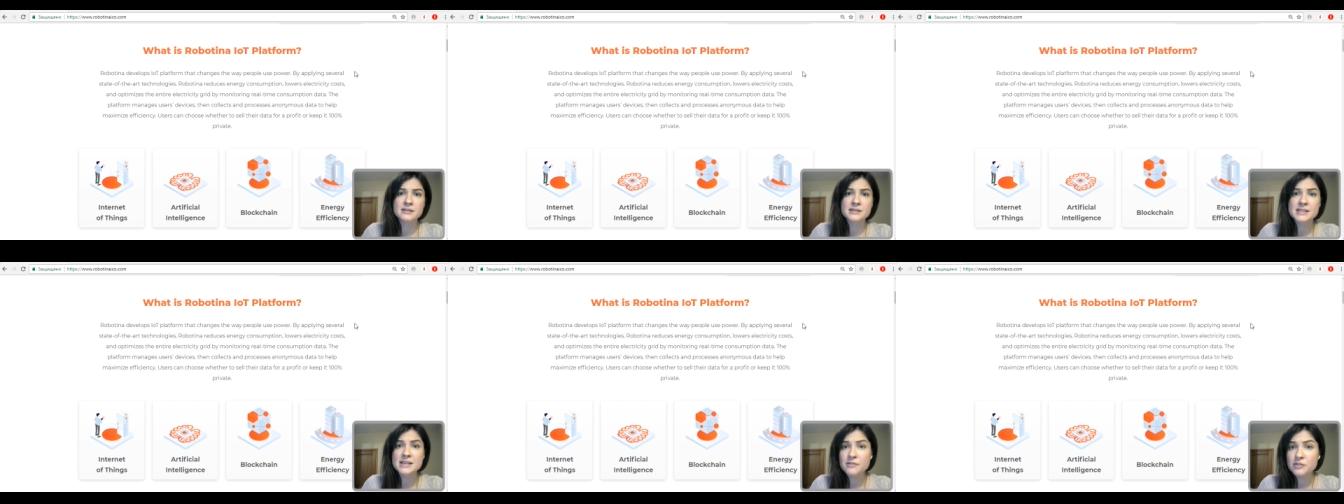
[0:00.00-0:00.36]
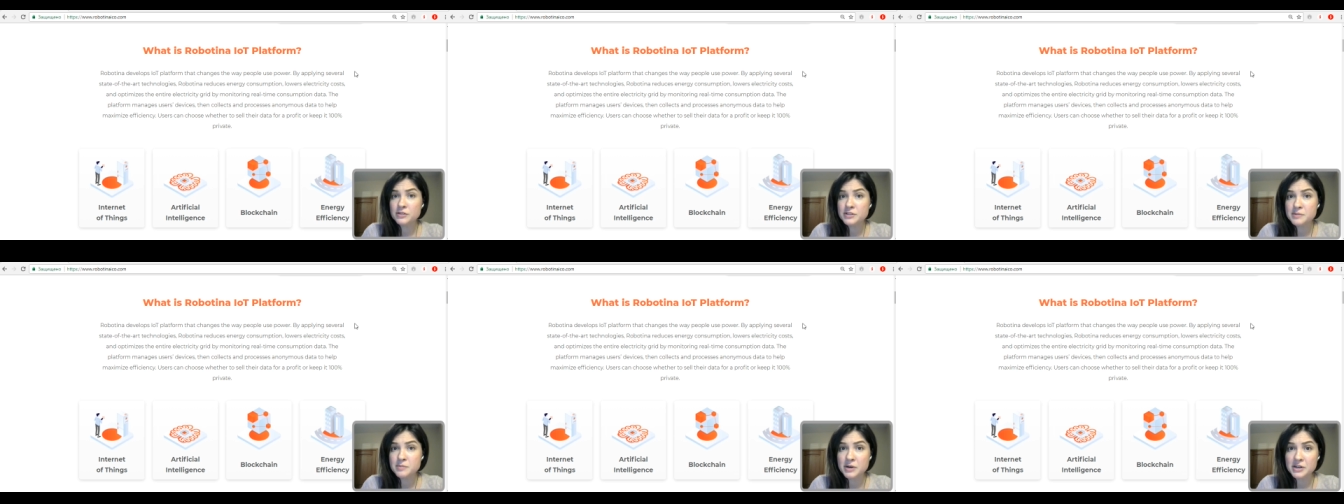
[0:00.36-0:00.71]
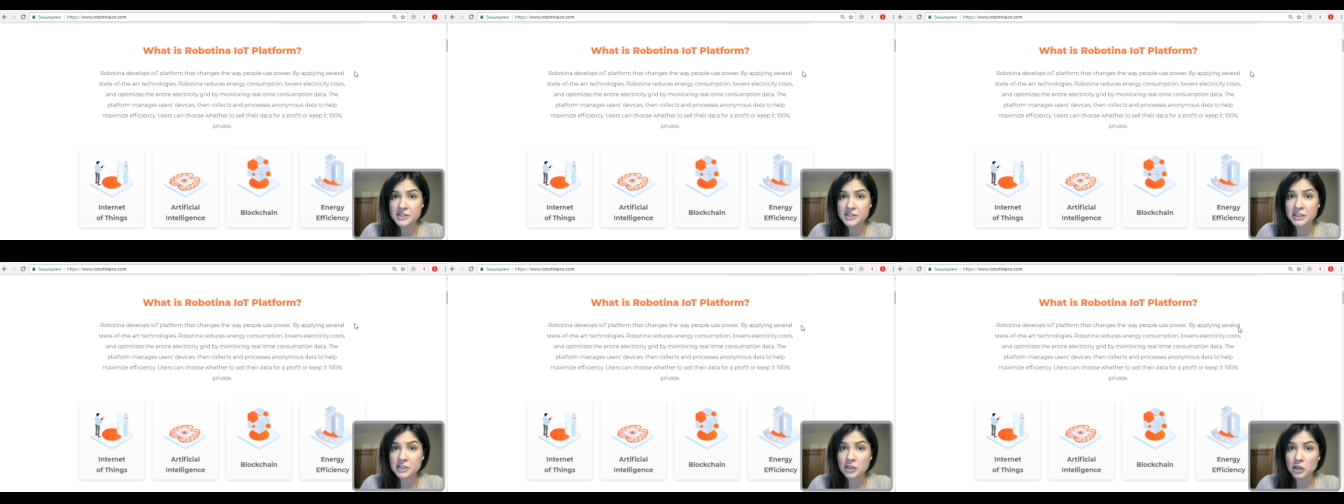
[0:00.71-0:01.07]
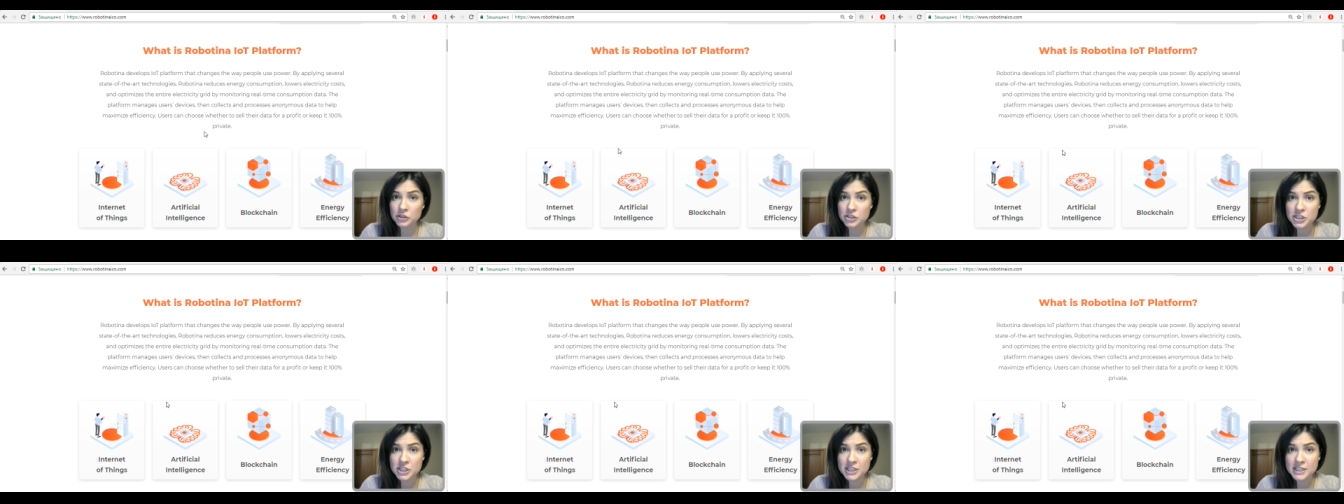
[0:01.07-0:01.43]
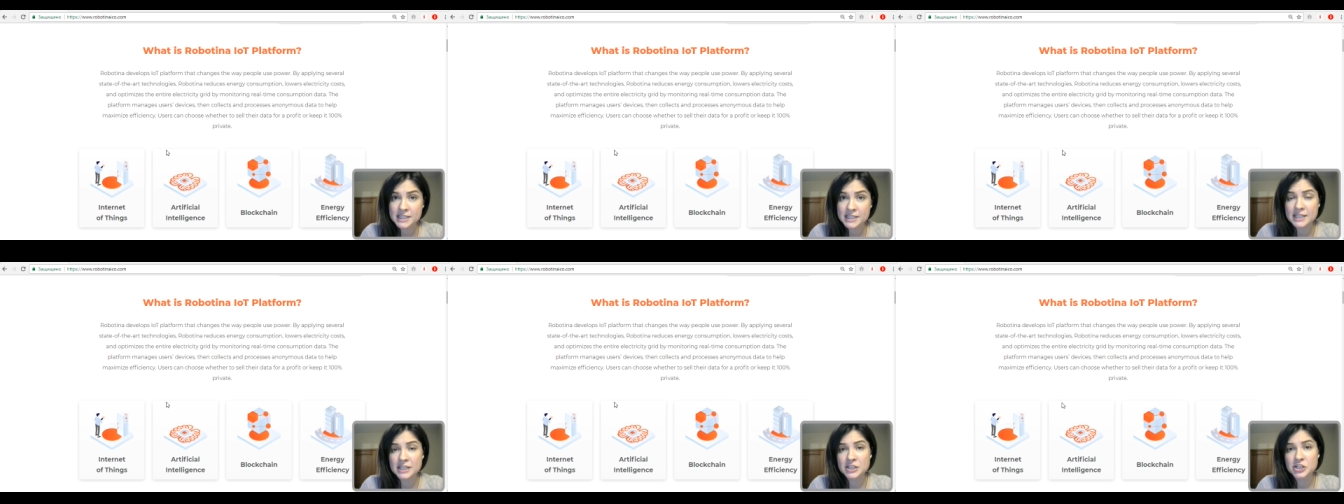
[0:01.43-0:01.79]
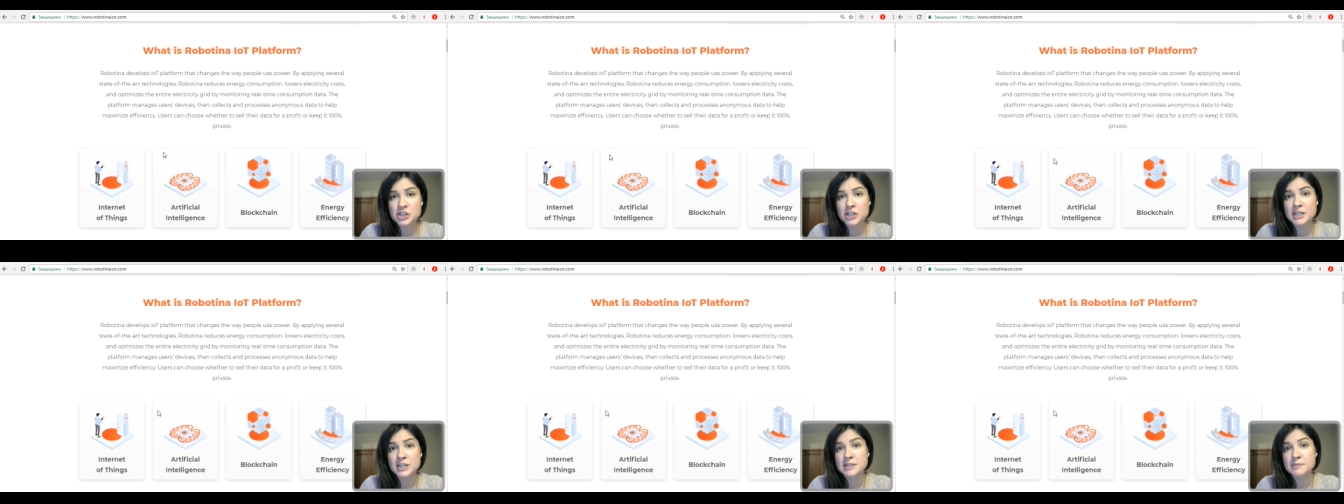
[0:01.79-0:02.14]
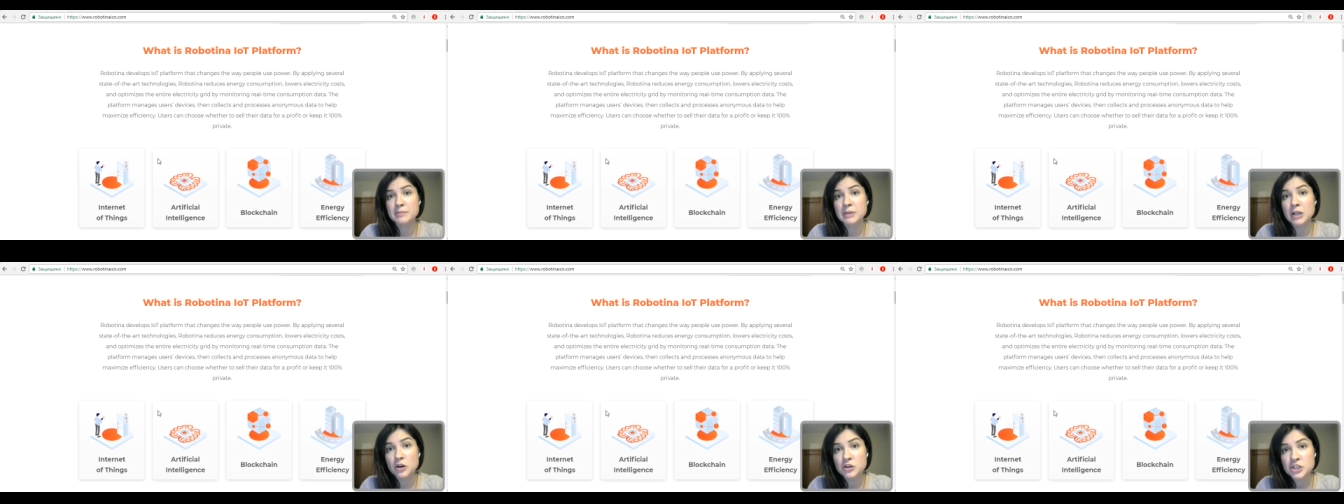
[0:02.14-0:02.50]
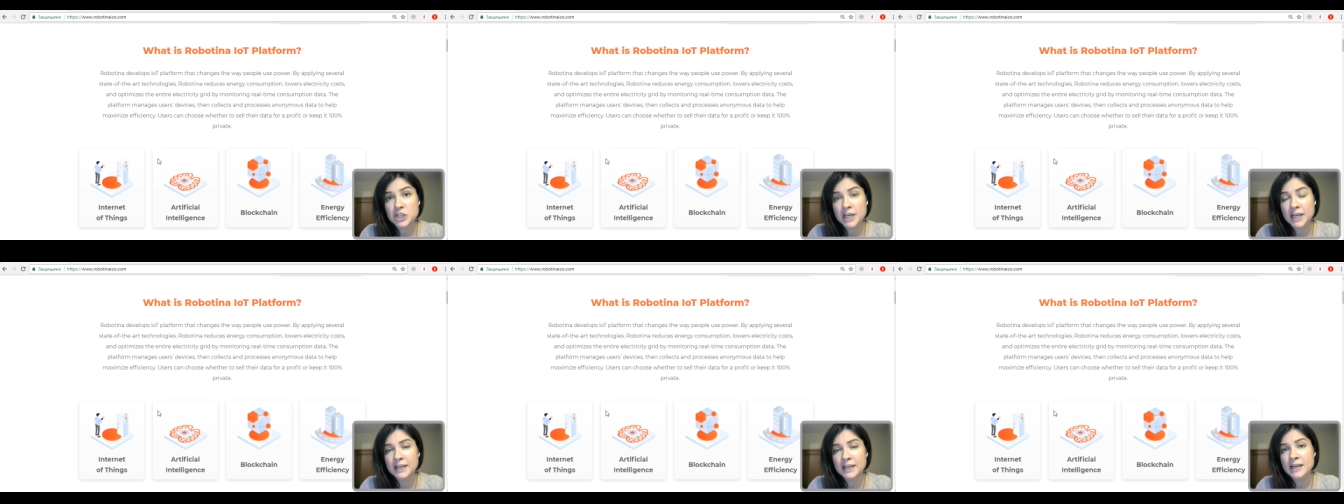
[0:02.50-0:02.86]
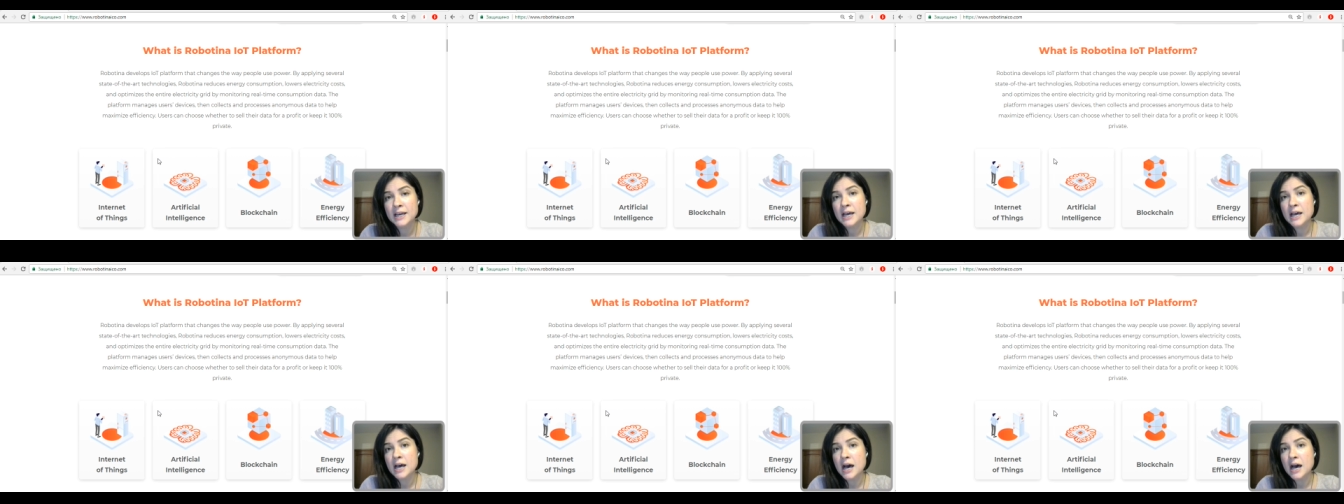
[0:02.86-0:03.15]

several smart technologies such as blockchain,